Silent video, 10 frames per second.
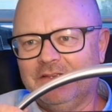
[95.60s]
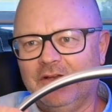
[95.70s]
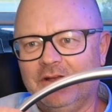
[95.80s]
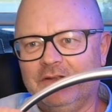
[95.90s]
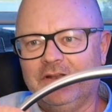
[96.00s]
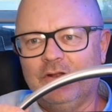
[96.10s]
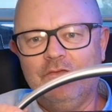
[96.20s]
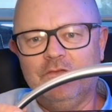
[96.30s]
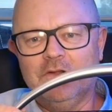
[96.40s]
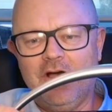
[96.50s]
kind of an
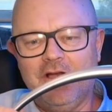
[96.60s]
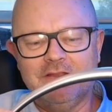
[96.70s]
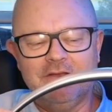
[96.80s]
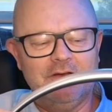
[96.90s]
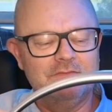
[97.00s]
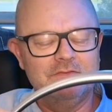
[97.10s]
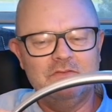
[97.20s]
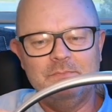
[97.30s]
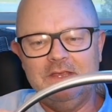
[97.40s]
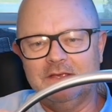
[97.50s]
offline kind of a
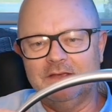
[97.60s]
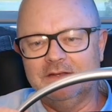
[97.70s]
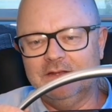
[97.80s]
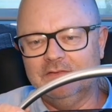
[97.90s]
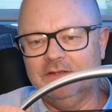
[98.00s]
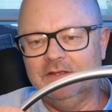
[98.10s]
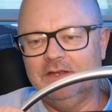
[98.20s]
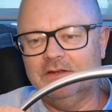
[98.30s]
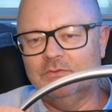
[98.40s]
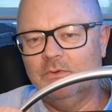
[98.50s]
speaker. It doesn't
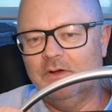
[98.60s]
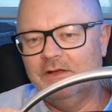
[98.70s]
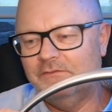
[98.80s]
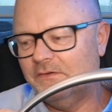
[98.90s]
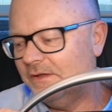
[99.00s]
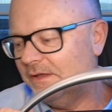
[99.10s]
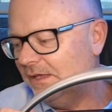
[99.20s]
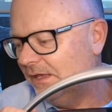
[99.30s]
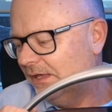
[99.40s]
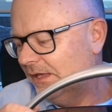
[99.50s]
connect to Wi-Fi.
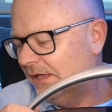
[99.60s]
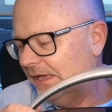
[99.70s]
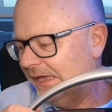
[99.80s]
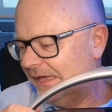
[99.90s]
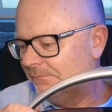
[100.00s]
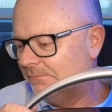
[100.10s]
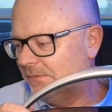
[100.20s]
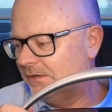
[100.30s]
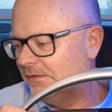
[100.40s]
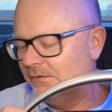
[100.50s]

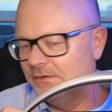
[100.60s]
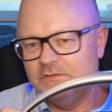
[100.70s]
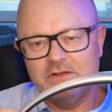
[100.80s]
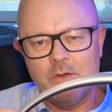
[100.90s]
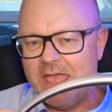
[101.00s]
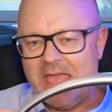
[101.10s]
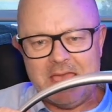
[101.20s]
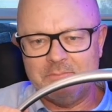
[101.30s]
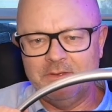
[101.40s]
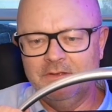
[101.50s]
There is no
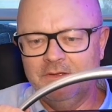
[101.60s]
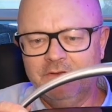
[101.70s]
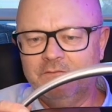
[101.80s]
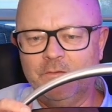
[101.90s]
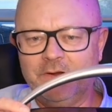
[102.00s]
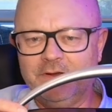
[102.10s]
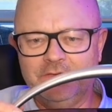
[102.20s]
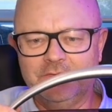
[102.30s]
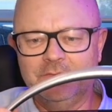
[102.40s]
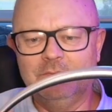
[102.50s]
app for it
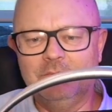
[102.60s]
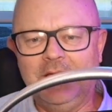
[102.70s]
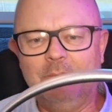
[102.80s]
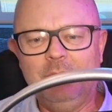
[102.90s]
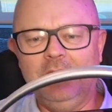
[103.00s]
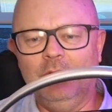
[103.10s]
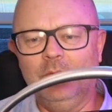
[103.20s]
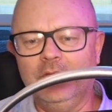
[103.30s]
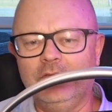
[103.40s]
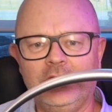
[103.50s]
to pair
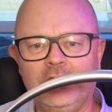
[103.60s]
with,